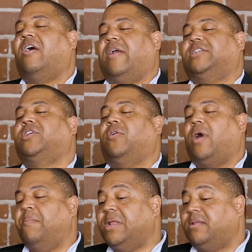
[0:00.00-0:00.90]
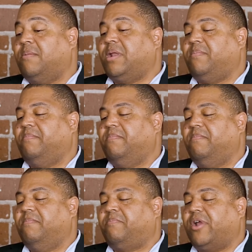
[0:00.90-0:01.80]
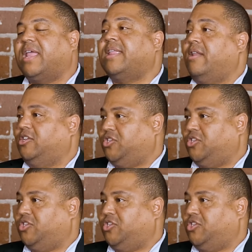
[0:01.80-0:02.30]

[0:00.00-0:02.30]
All right, so I'm gonna break it down in